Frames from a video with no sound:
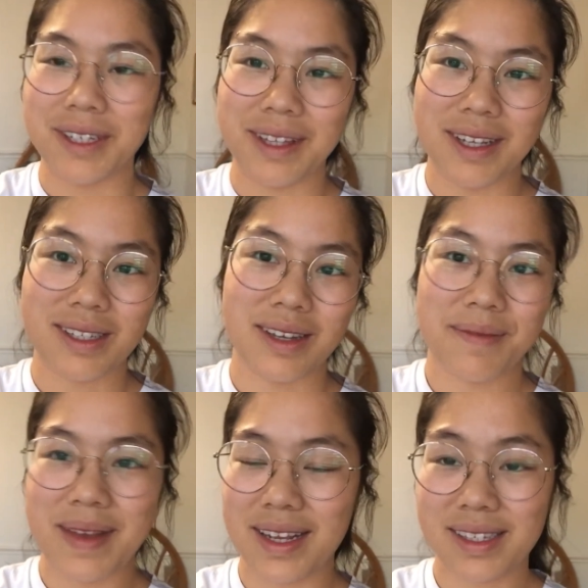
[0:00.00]
she thinks like
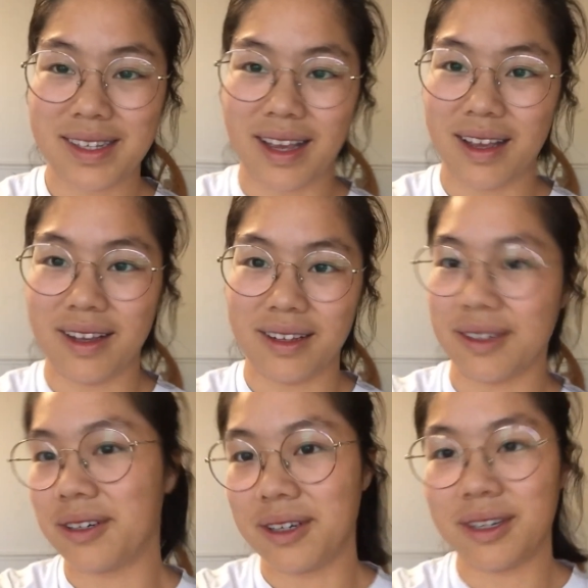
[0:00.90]
makes a
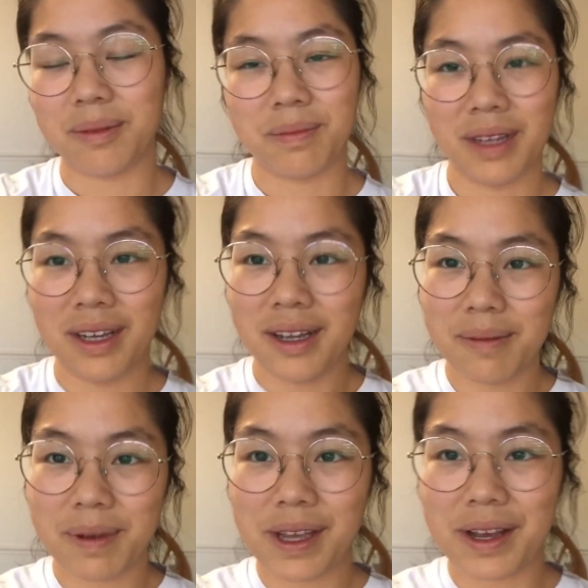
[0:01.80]
good
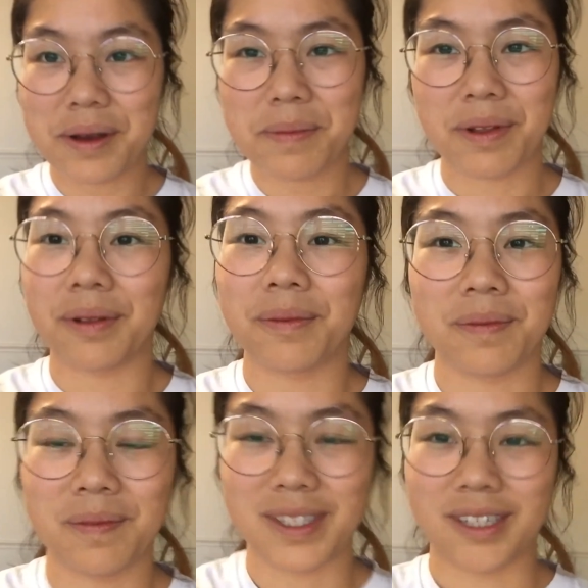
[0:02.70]
PM and
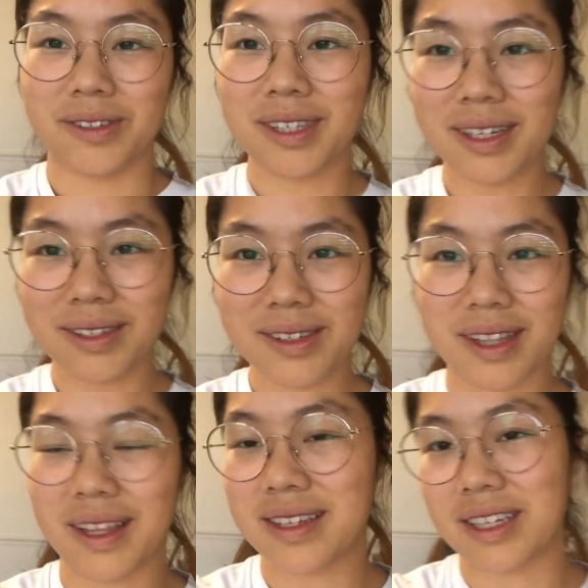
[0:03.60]
essential skills
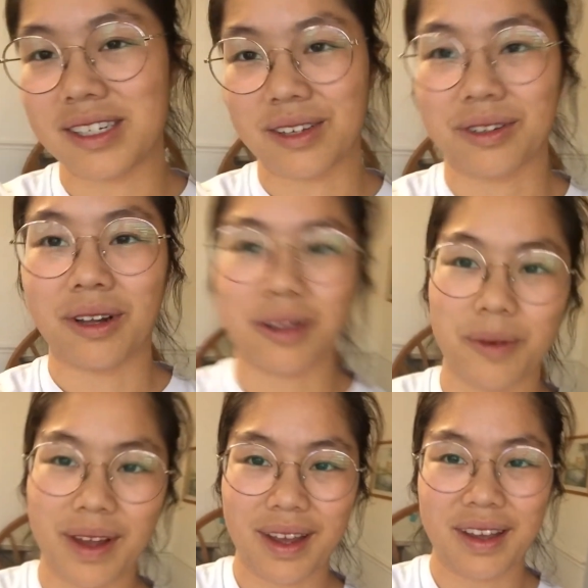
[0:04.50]
and things that she's learned along the
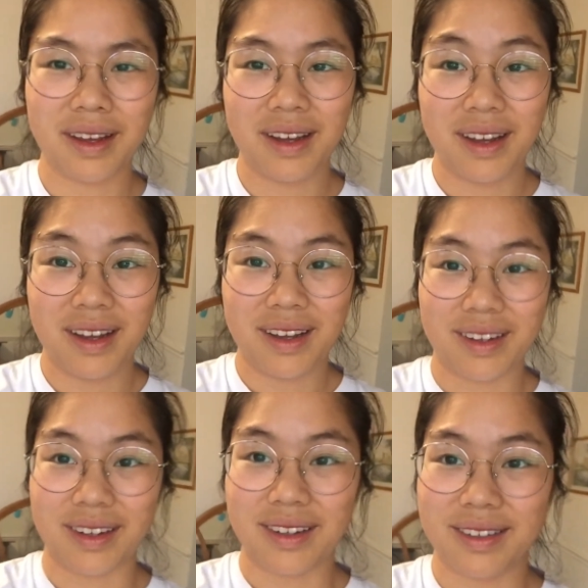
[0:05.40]
way,
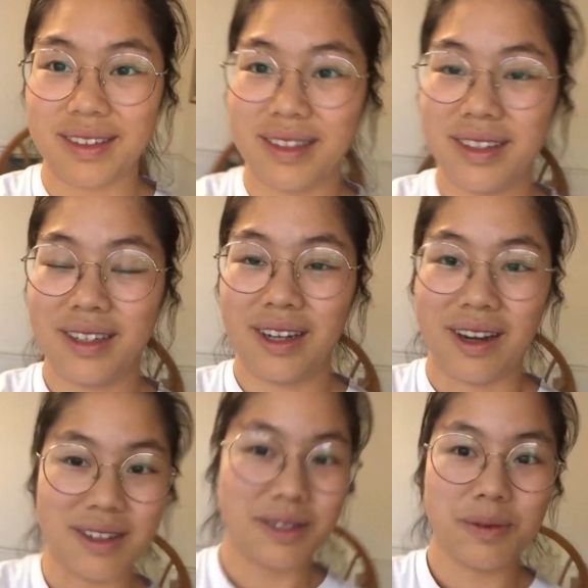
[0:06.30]
and
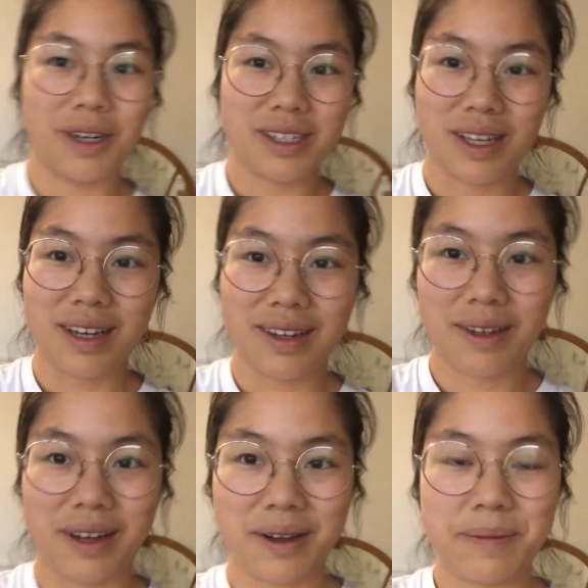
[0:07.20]
also what it's like
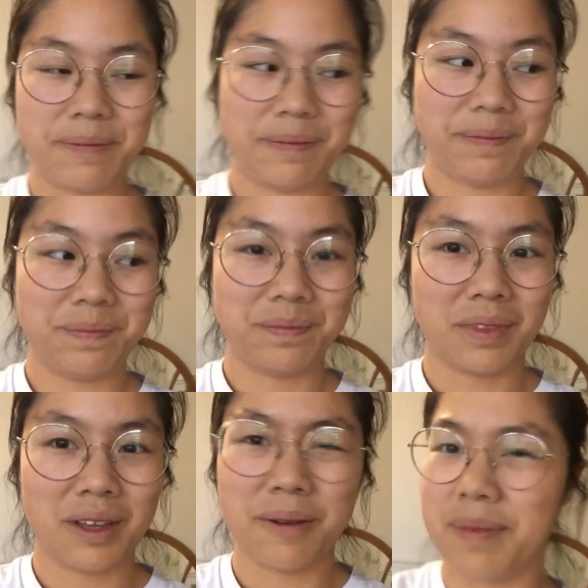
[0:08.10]

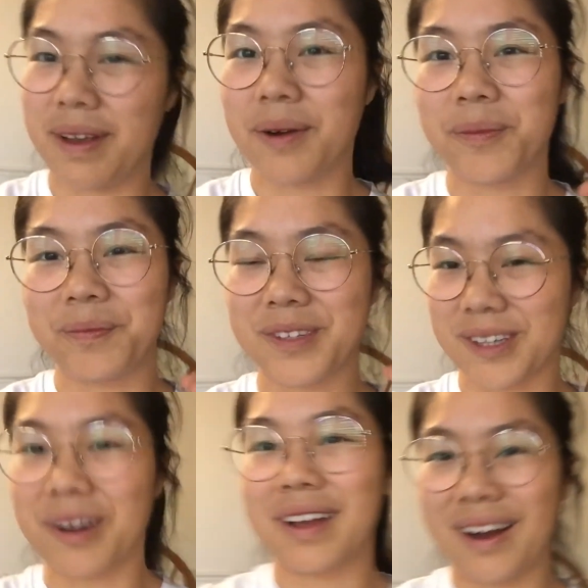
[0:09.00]
being
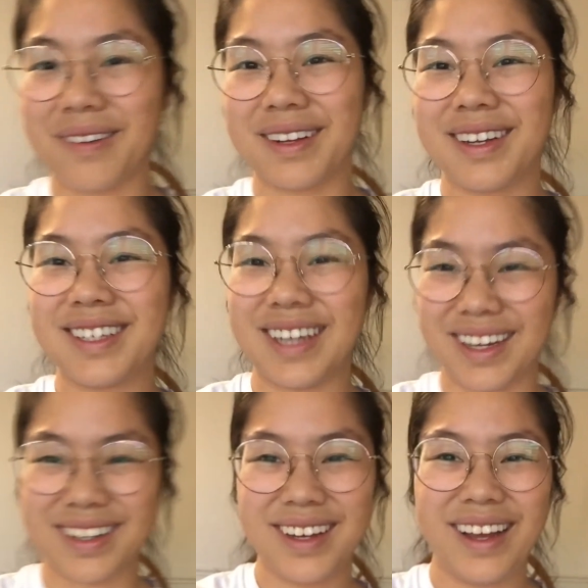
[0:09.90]
starting out in
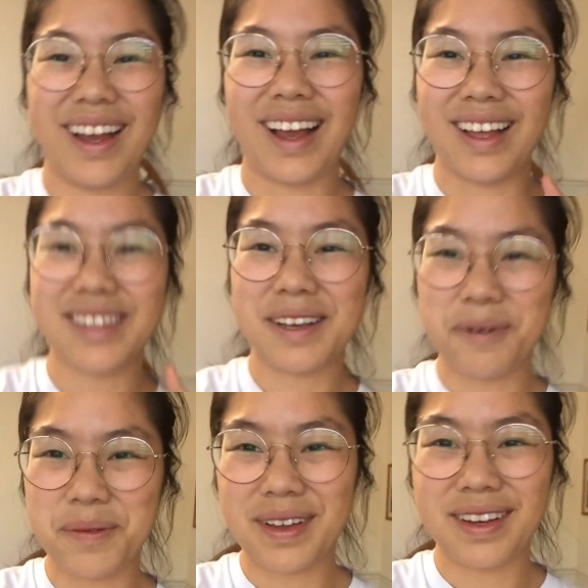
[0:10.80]
tech as a
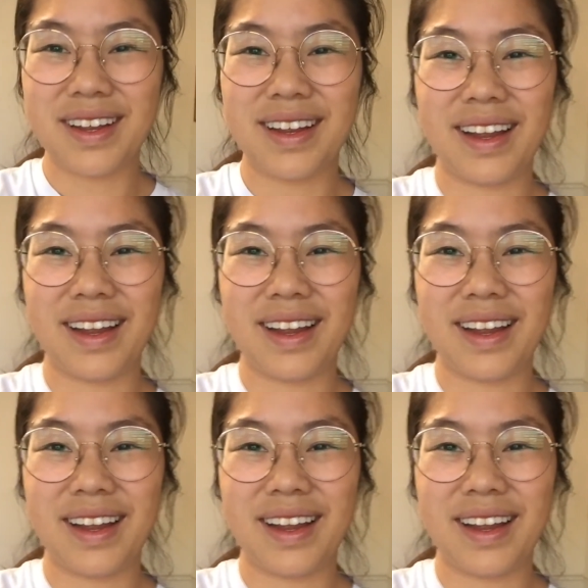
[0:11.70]
woman